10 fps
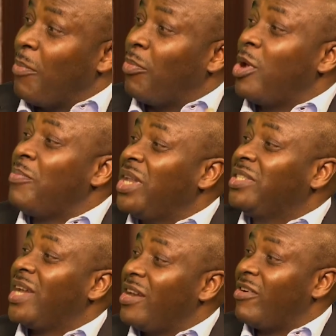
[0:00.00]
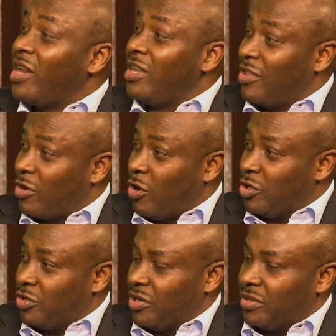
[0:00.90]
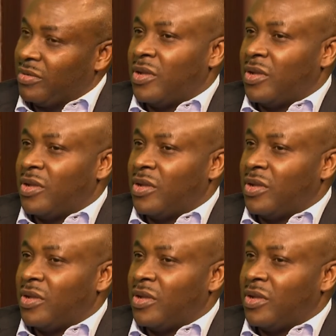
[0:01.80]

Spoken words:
unemployment generally in the country,